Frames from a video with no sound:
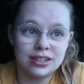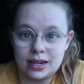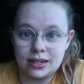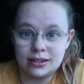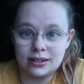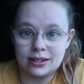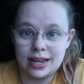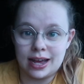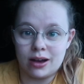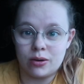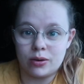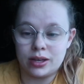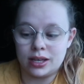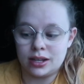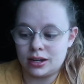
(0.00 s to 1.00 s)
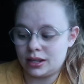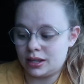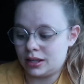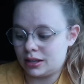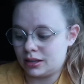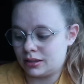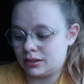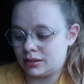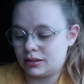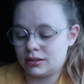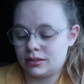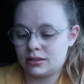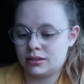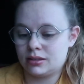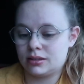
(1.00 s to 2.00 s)
and now it
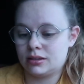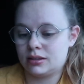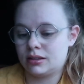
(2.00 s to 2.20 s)
is